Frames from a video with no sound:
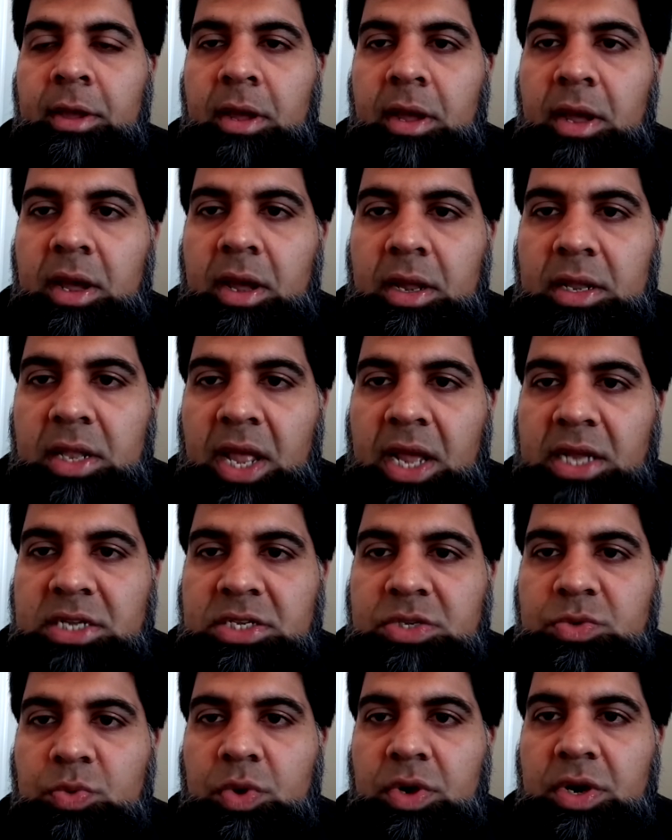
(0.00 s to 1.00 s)

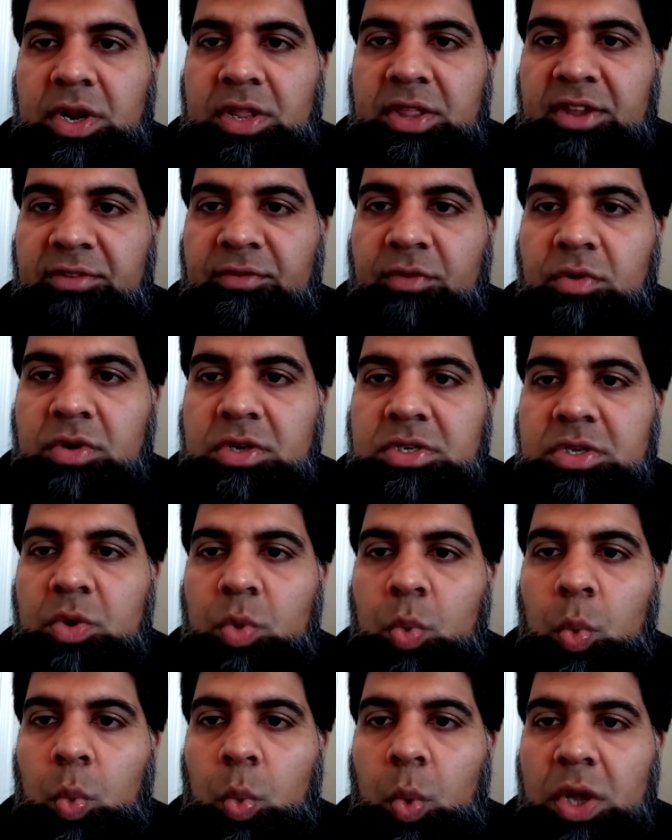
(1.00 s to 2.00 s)
Last word in this verse,
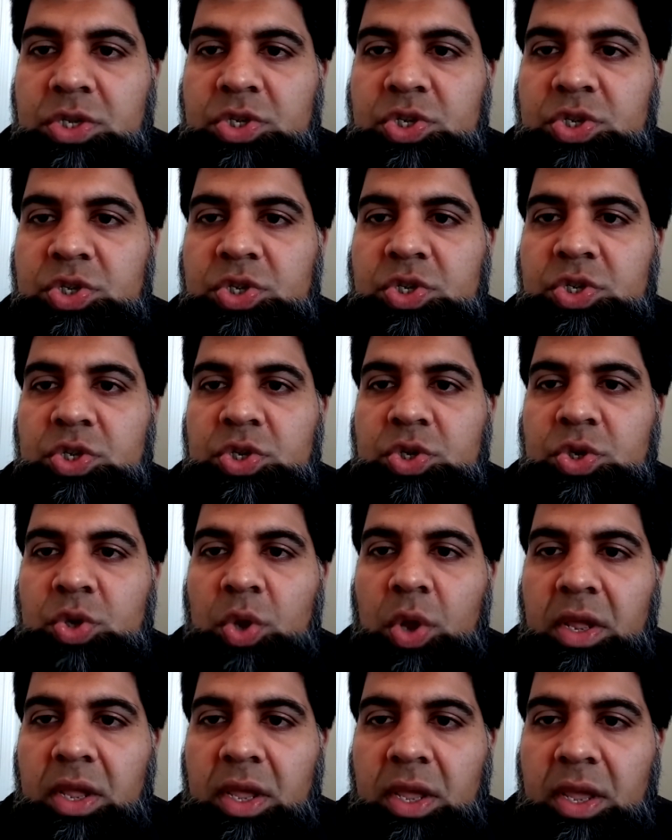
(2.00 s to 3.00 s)

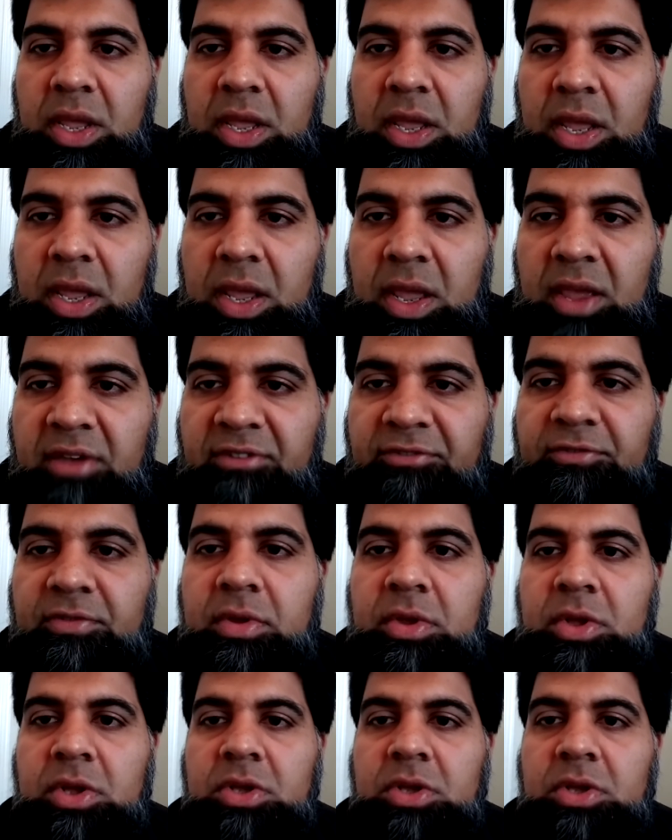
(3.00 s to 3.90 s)
was-sayf.